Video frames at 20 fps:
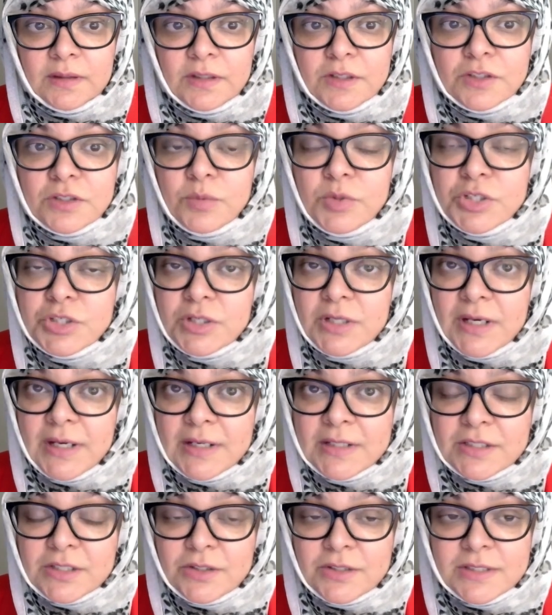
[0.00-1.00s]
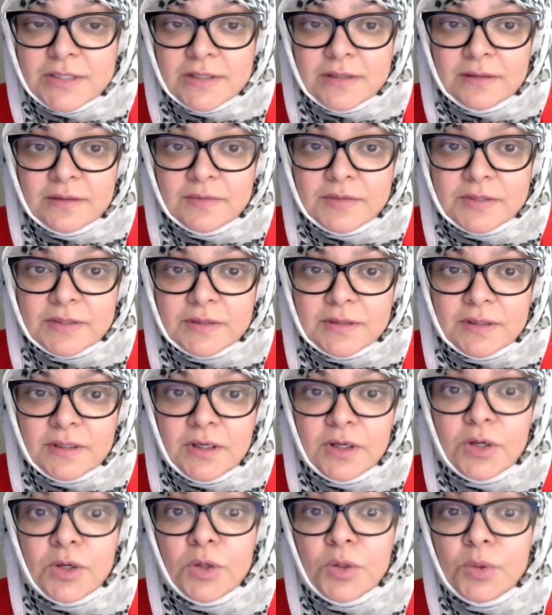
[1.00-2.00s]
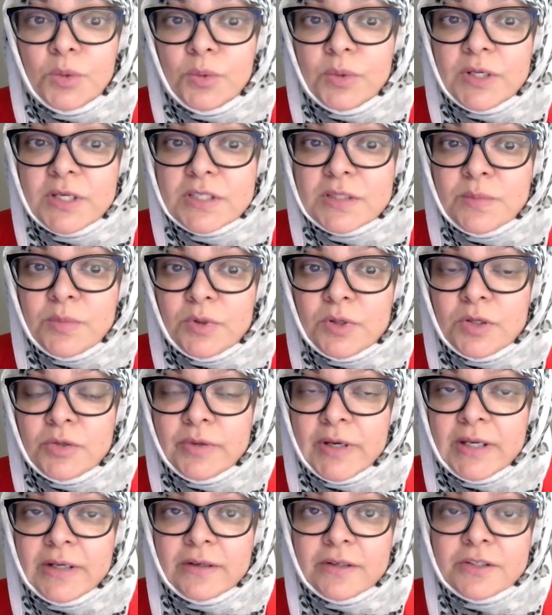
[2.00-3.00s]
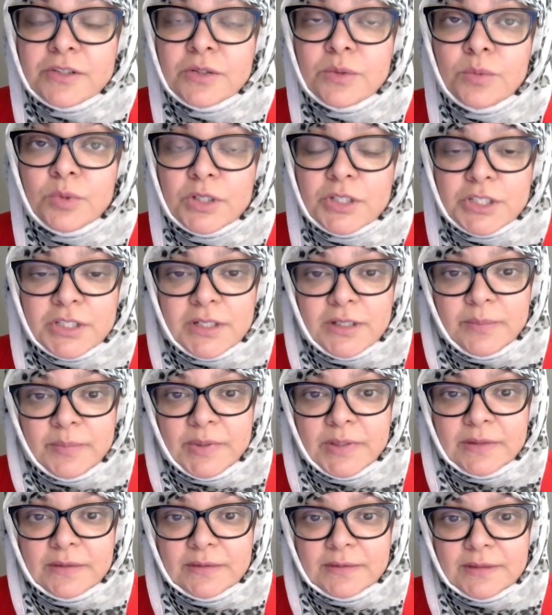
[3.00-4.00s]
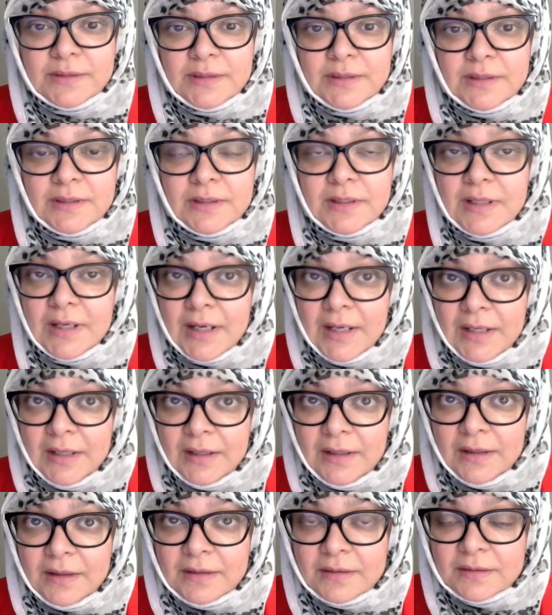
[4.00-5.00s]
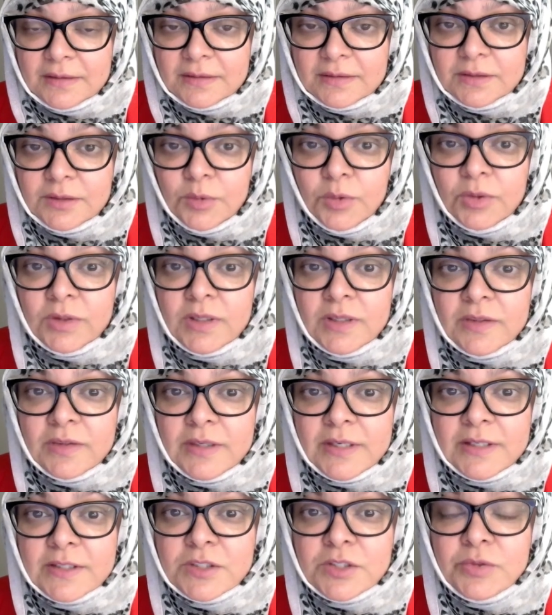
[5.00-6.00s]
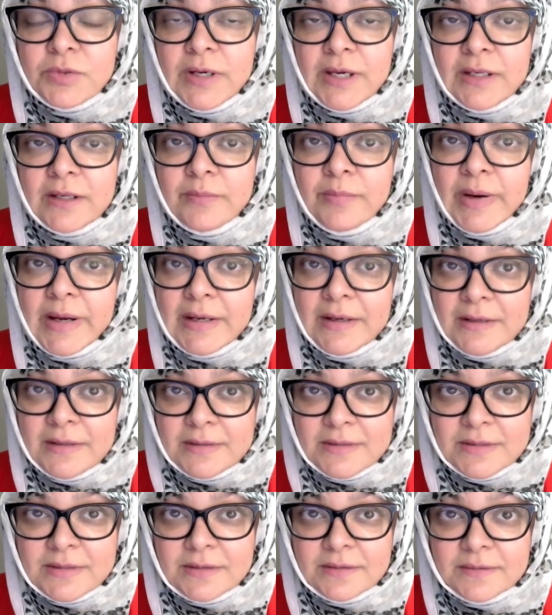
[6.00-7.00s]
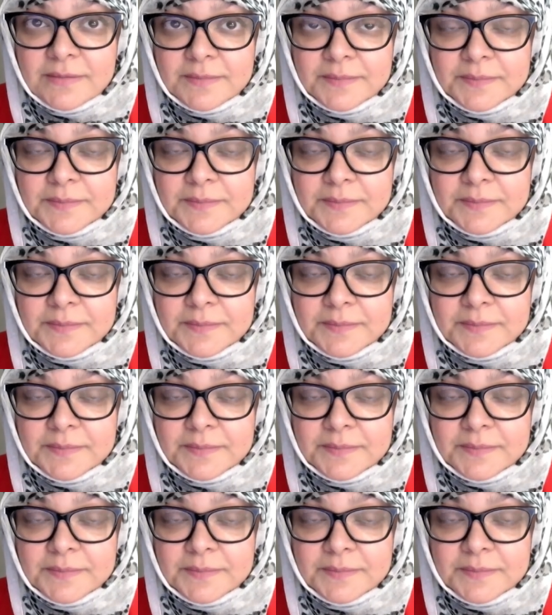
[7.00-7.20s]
So we should ask ourselves, who is more greater to worship, Allah or the things created by us?